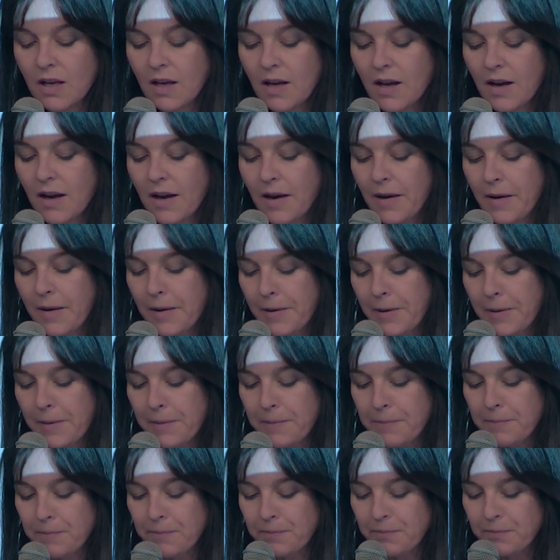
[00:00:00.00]

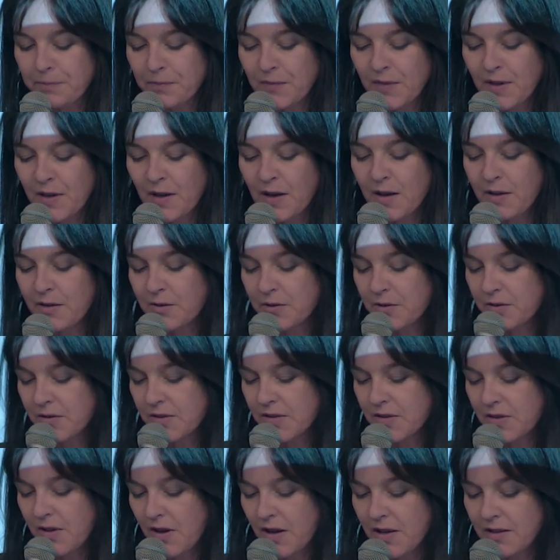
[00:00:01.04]

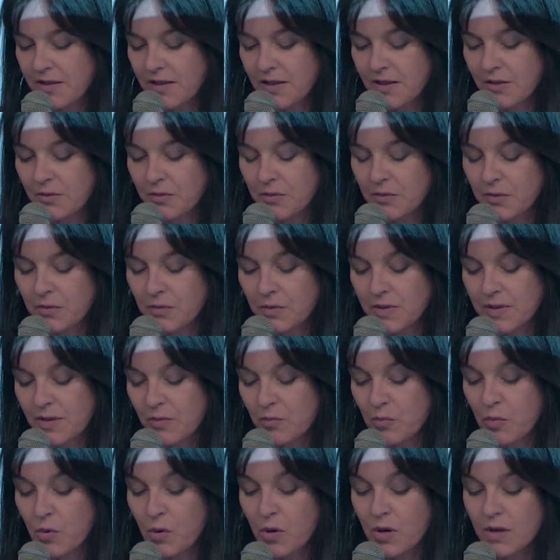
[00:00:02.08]
Others thought that it was
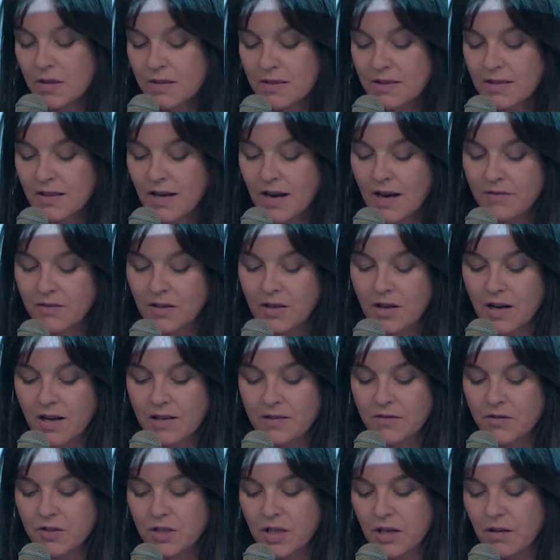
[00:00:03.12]
important to have a kind
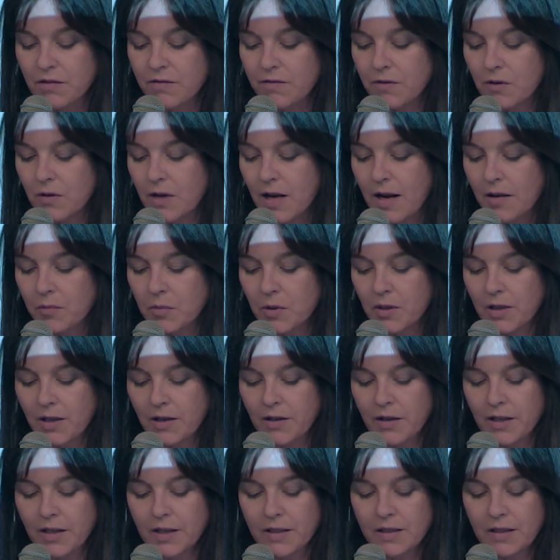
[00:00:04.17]
of shared
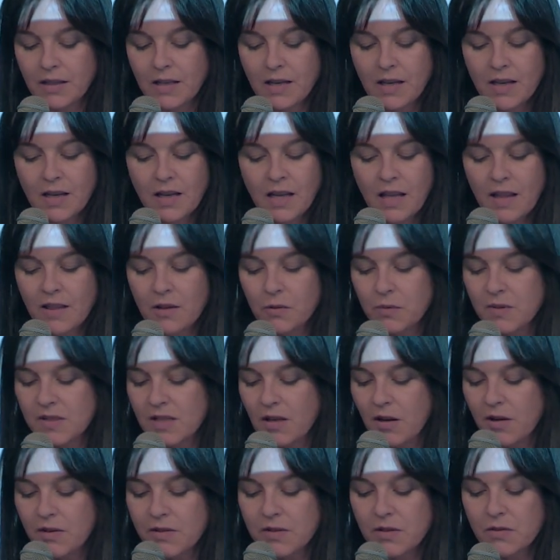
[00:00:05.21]
vocabulary. There was
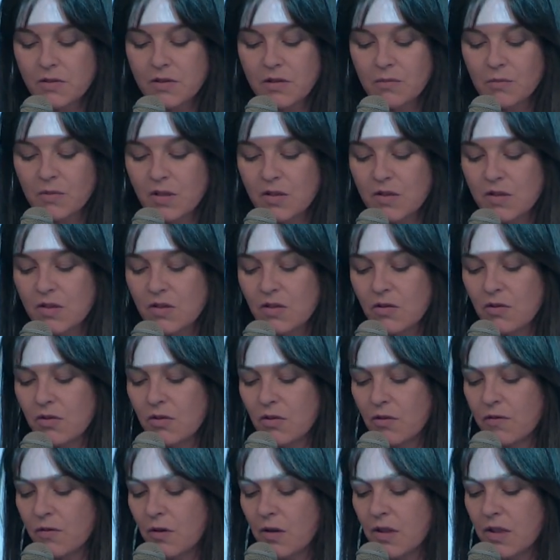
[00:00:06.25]
also some concern
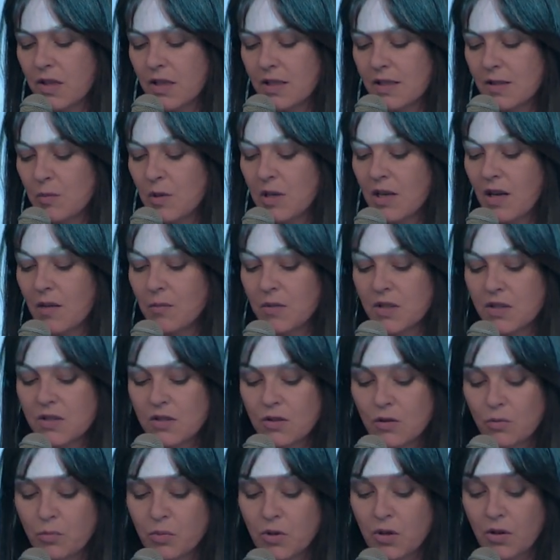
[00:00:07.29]
over things becoming
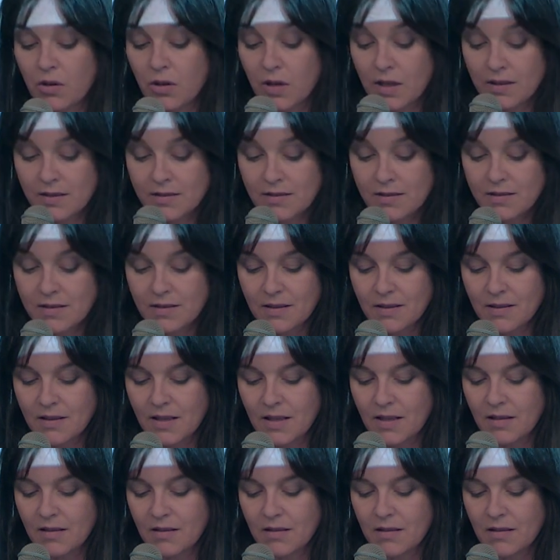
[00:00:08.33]
too purist and
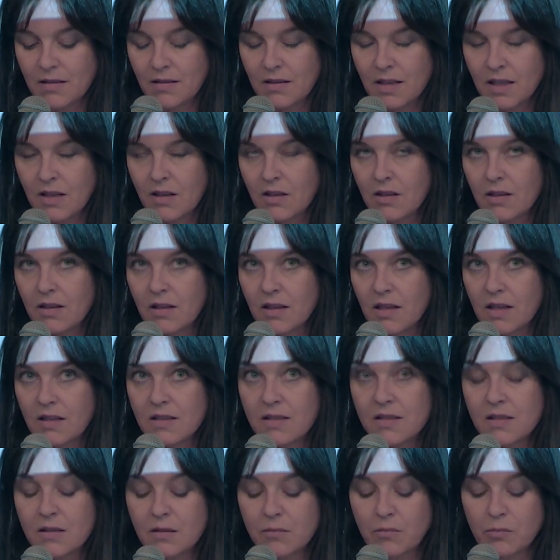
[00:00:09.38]
that it can
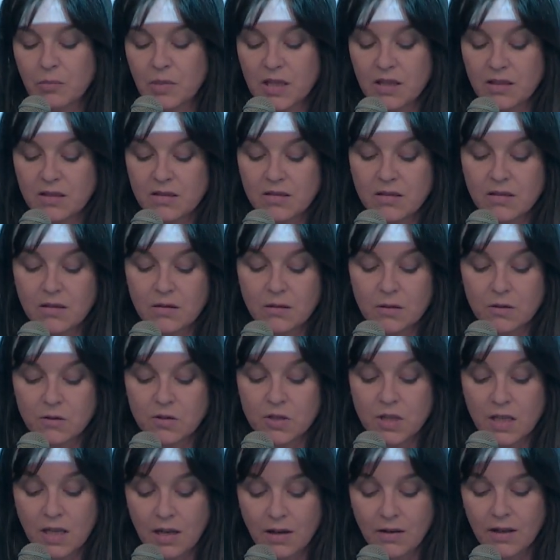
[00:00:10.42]
be
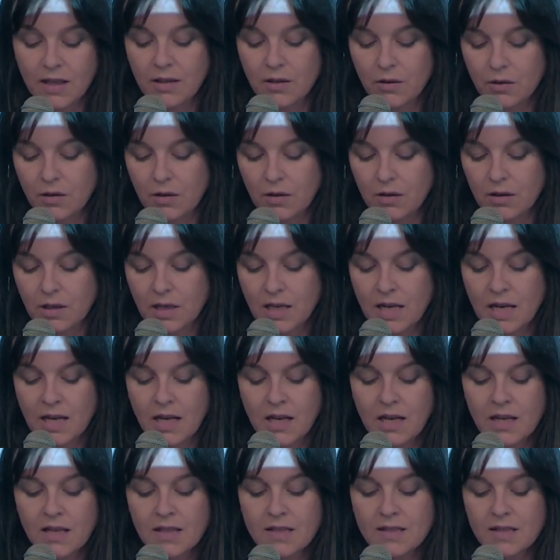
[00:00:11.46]
exclusionary, or
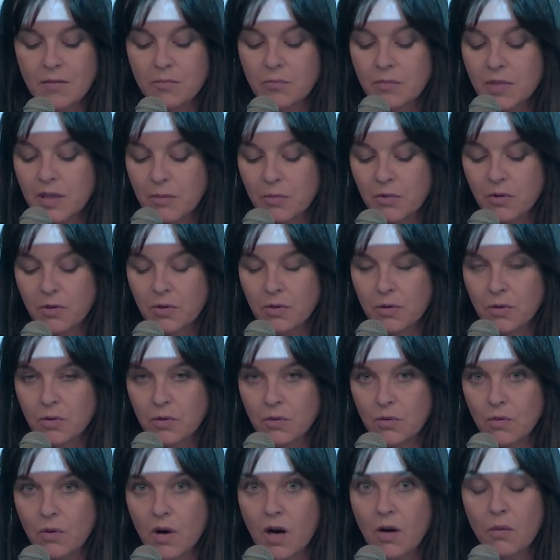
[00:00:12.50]
some people
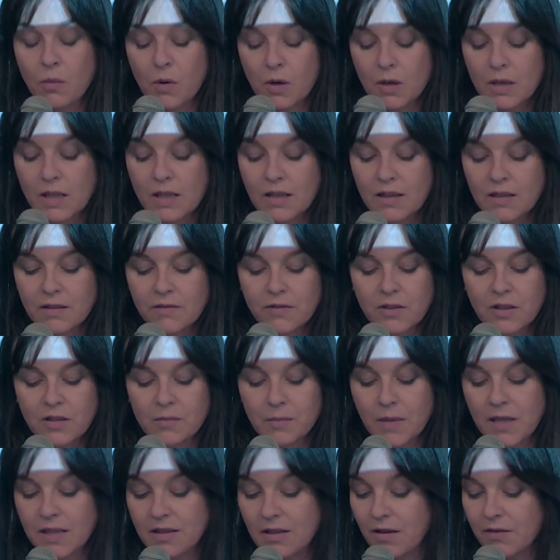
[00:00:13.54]
who are working in the field
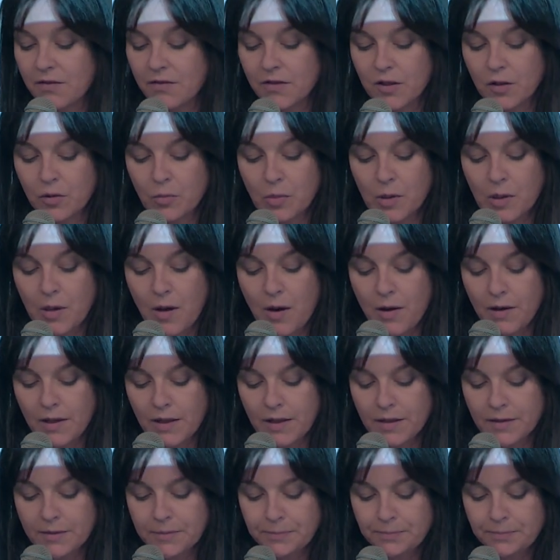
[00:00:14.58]
might not feel belonging.